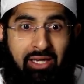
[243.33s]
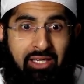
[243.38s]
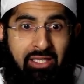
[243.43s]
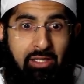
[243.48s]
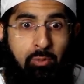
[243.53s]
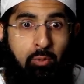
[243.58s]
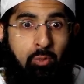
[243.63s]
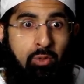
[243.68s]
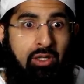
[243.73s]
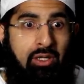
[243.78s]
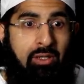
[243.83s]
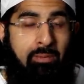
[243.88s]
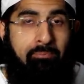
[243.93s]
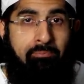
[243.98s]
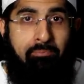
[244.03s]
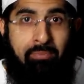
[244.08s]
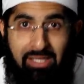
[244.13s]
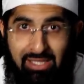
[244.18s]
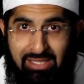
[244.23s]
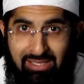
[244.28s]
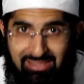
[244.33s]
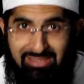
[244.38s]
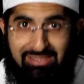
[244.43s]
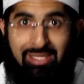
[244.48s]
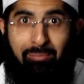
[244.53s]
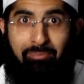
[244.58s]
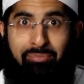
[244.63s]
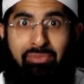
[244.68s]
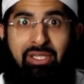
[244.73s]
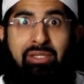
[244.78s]
and it will mean
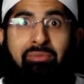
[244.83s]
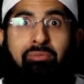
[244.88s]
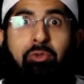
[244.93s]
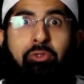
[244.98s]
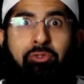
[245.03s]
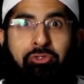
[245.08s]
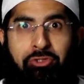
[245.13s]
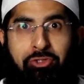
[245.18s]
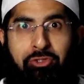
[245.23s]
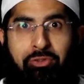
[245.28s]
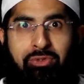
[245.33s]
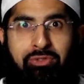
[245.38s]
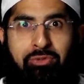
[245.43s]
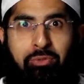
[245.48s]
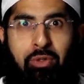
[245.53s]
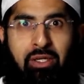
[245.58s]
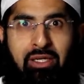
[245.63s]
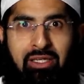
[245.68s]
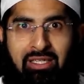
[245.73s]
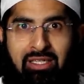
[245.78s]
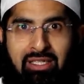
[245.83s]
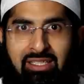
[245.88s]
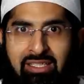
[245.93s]
something more to you as well.